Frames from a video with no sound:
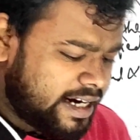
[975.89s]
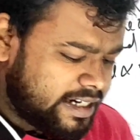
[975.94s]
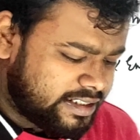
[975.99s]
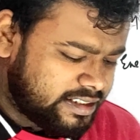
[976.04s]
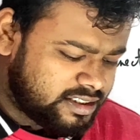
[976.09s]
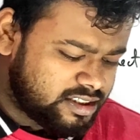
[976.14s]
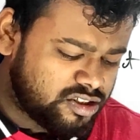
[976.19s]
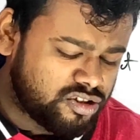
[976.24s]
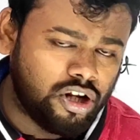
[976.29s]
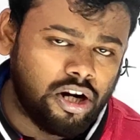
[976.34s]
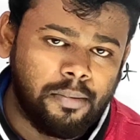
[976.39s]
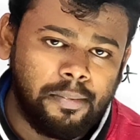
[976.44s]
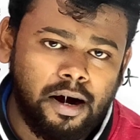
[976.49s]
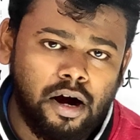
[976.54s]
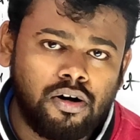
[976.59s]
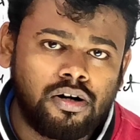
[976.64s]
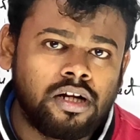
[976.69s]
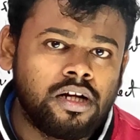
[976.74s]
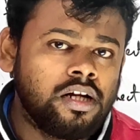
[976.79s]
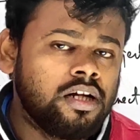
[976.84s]
and this is all
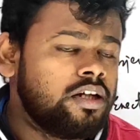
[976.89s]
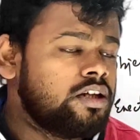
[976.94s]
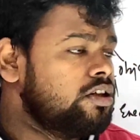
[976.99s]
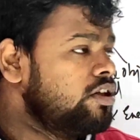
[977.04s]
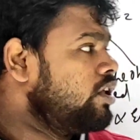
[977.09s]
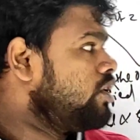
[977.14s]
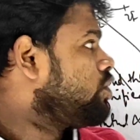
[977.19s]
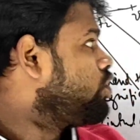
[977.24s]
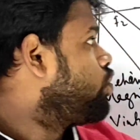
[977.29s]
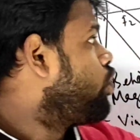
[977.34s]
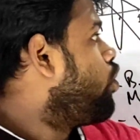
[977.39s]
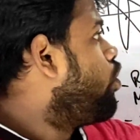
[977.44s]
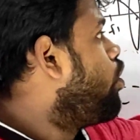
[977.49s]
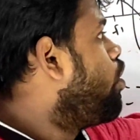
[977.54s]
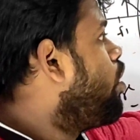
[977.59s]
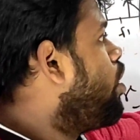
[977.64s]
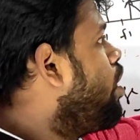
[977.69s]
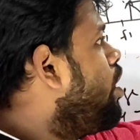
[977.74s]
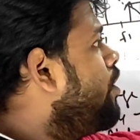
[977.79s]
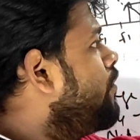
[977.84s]
about the
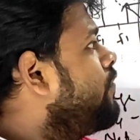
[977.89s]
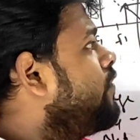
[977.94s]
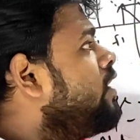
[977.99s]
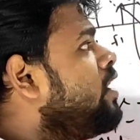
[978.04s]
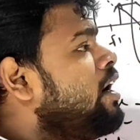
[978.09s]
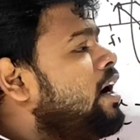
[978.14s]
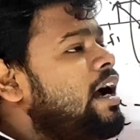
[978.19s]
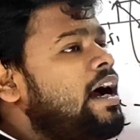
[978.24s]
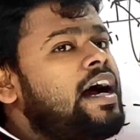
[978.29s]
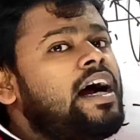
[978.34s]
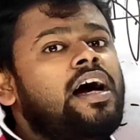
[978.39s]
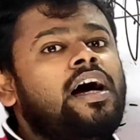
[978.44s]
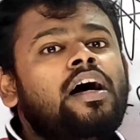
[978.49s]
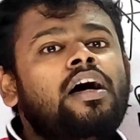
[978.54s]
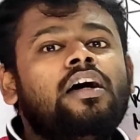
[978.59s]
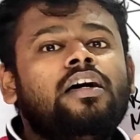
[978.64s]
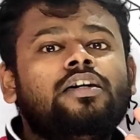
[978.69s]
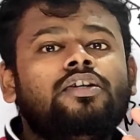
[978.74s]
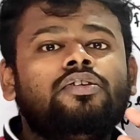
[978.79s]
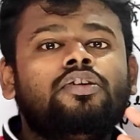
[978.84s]
show of
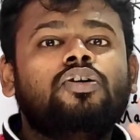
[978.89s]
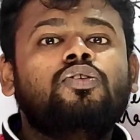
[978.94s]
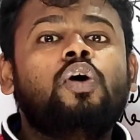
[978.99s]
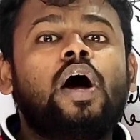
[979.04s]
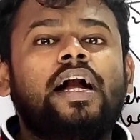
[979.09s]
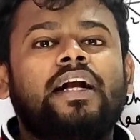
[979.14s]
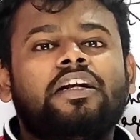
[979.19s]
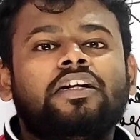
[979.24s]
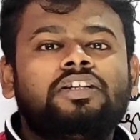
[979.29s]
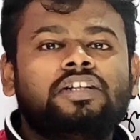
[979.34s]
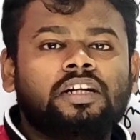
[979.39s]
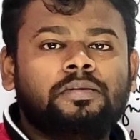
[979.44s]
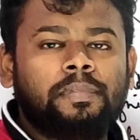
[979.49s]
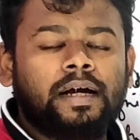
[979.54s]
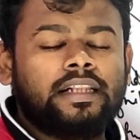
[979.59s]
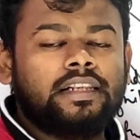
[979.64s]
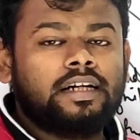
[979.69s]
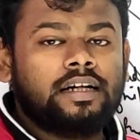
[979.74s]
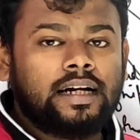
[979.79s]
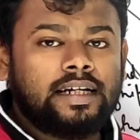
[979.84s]
a, you know,
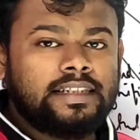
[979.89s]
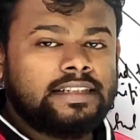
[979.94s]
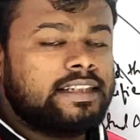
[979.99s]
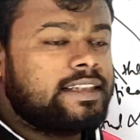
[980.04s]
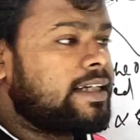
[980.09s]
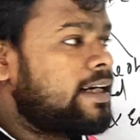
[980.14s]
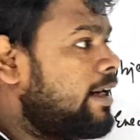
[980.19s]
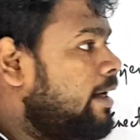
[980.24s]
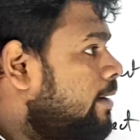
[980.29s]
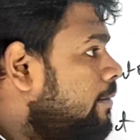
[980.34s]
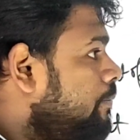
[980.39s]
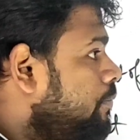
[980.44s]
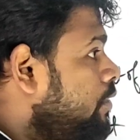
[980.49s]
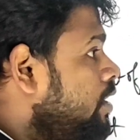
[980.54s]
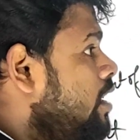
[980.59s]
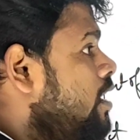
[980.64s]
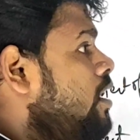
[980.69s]
Cartesian method. Is it clear?